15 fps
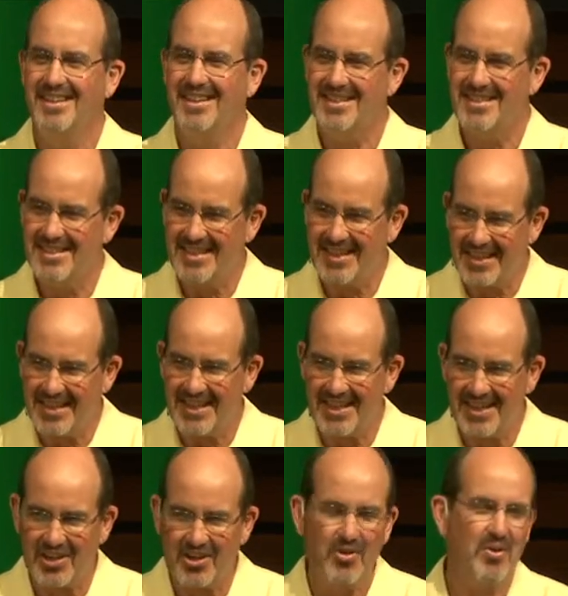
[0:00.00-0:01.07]
sitting in
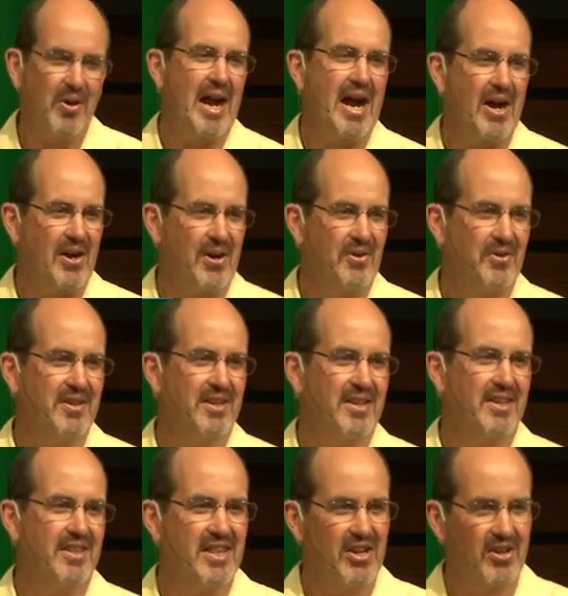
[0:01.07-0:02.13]
a crowd
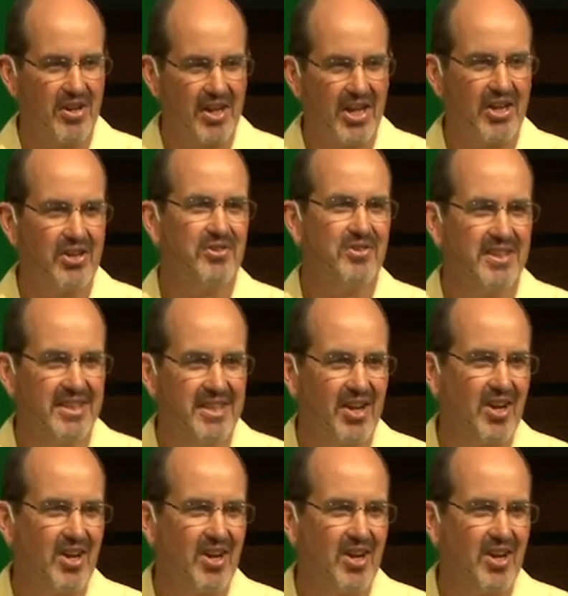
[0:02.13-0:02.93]
that are utterly